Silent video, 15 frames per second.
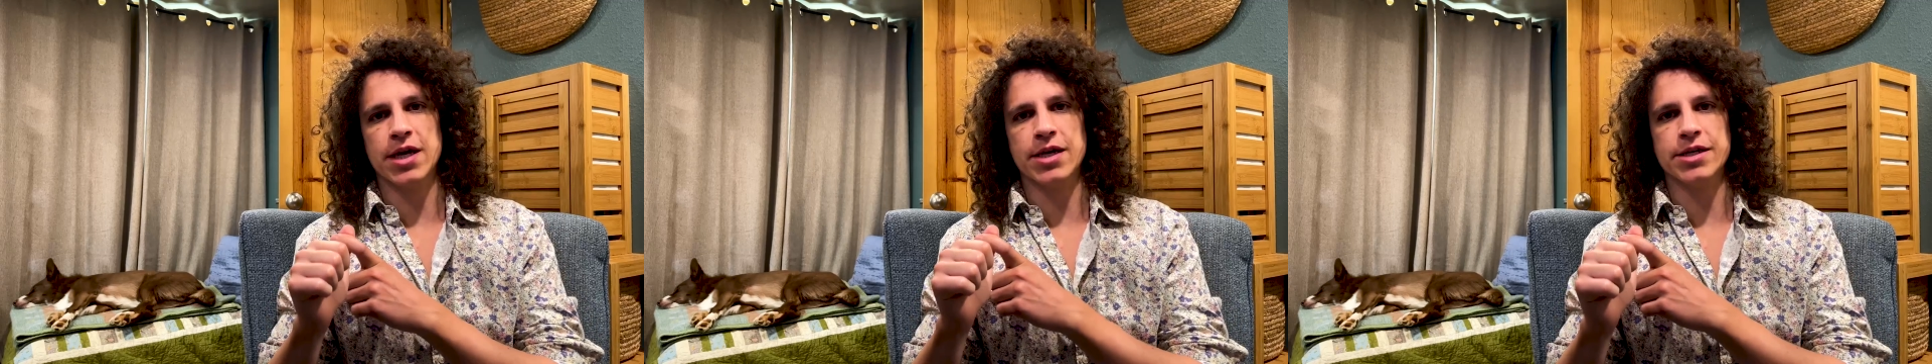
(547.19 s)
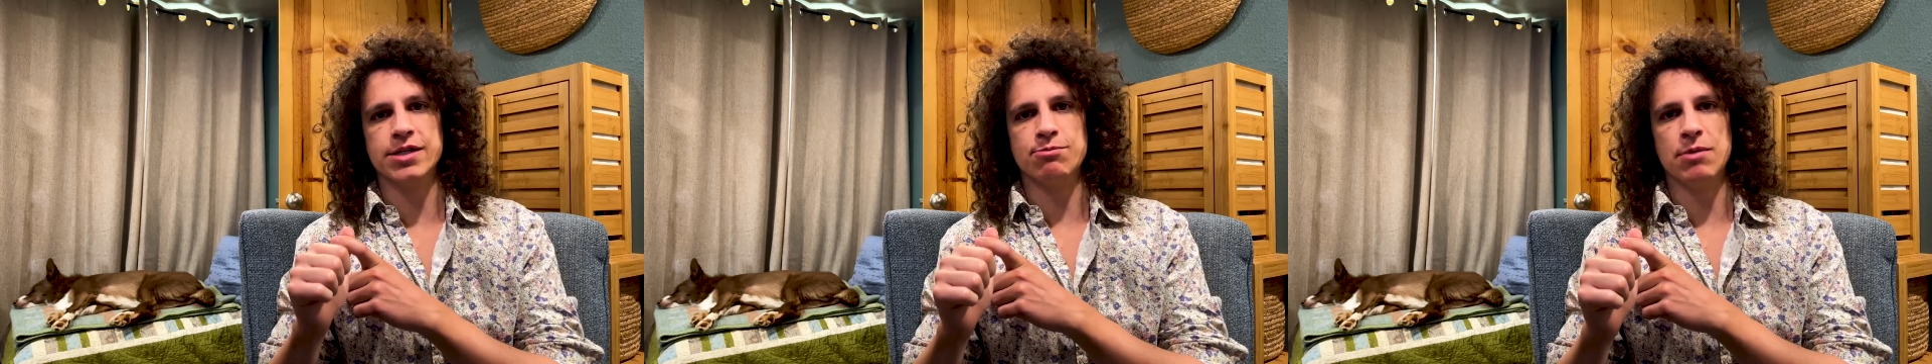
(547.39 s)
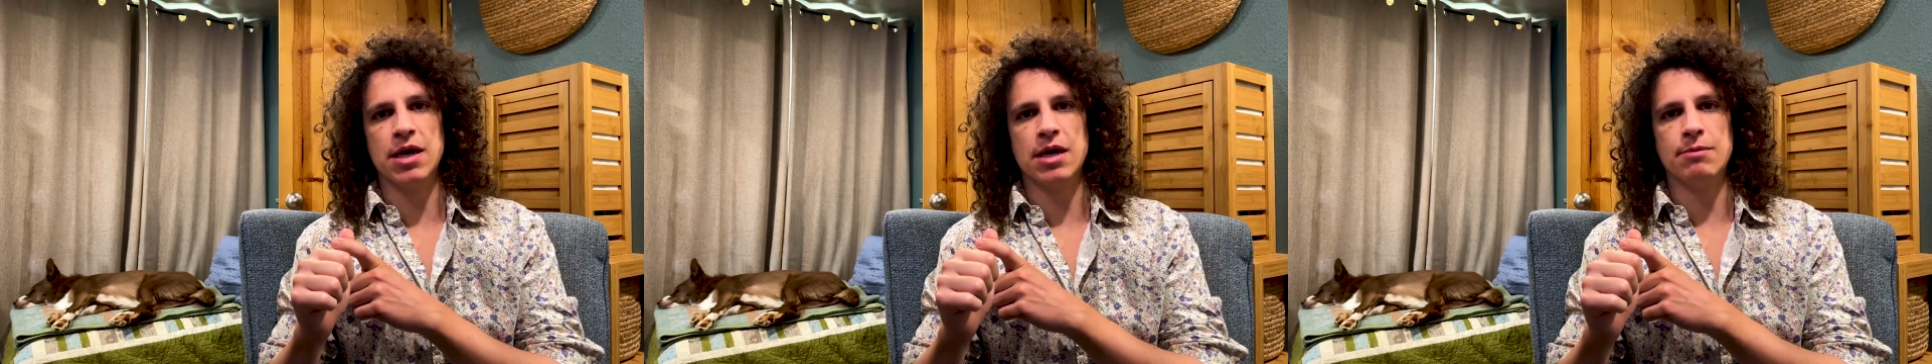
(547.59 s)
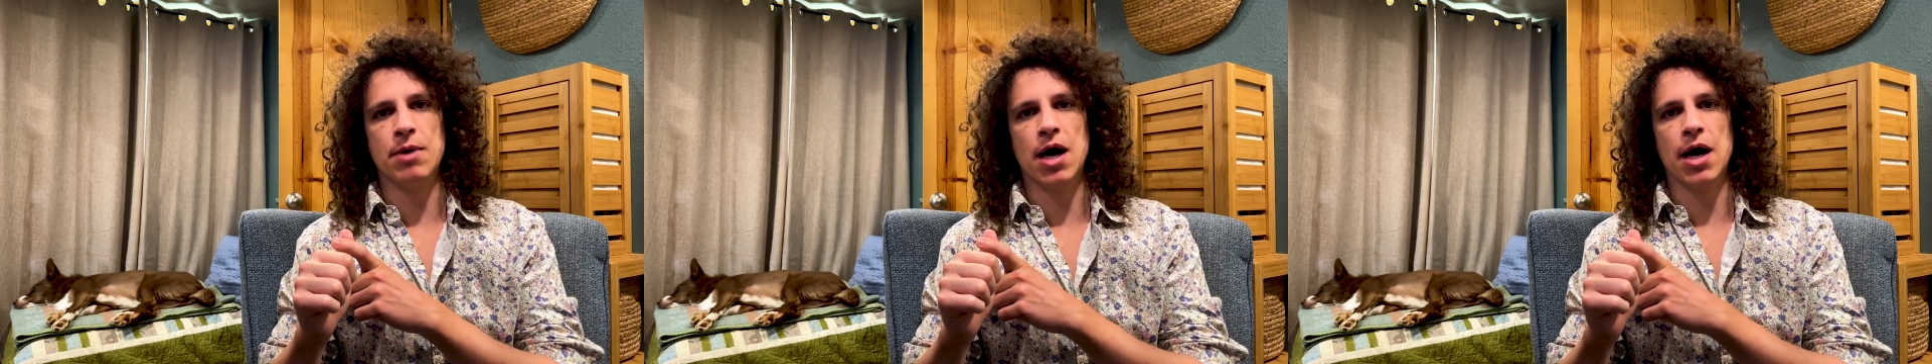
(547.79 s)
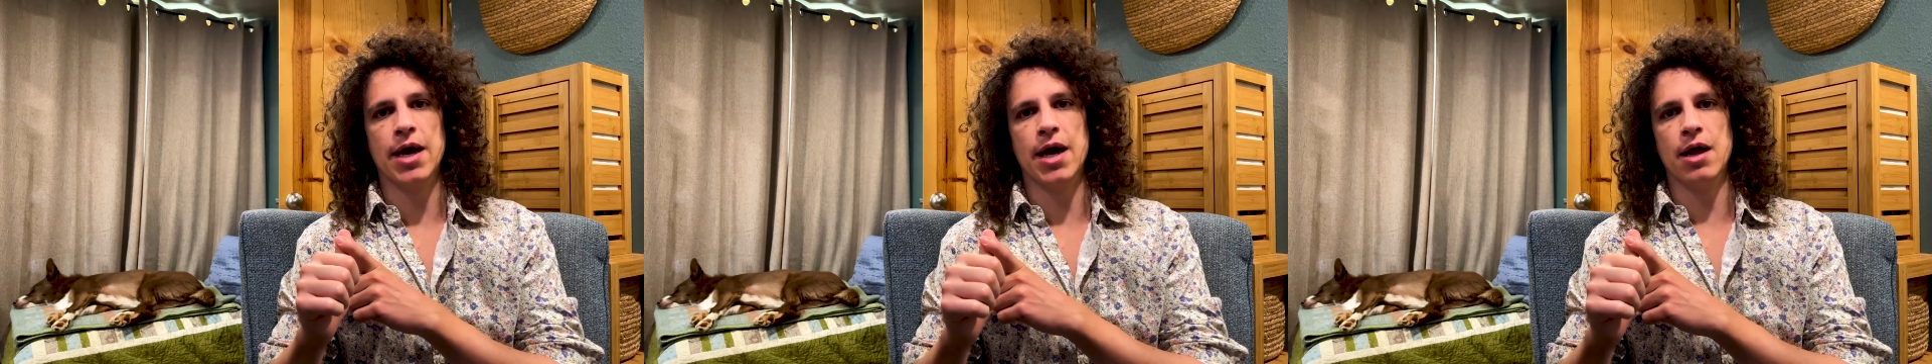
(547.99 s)
is made
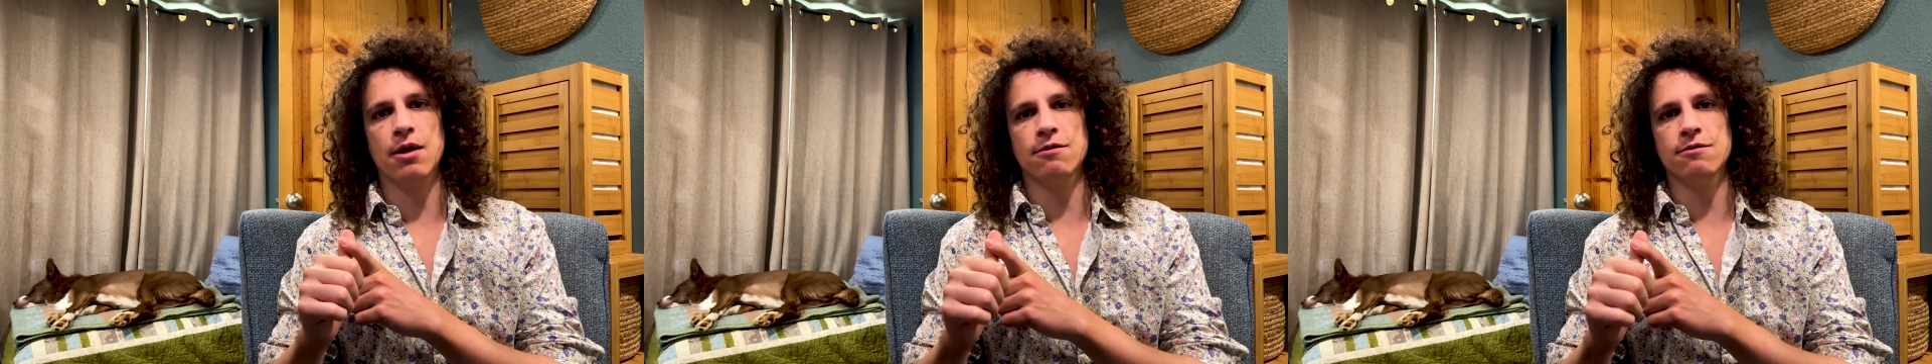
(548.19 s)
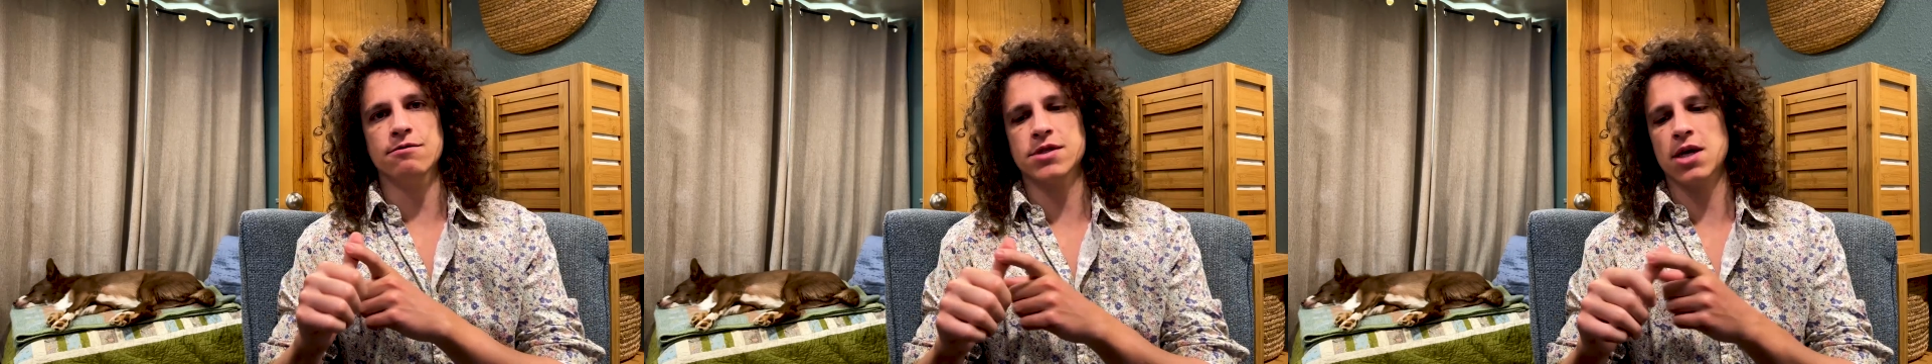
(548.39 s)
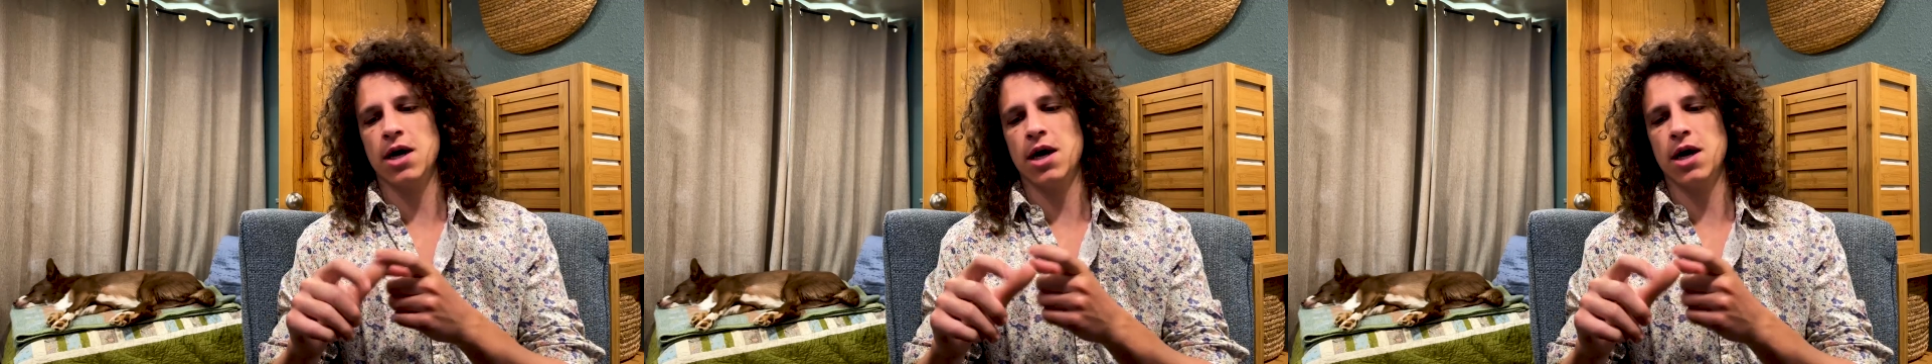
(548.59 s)
by elves.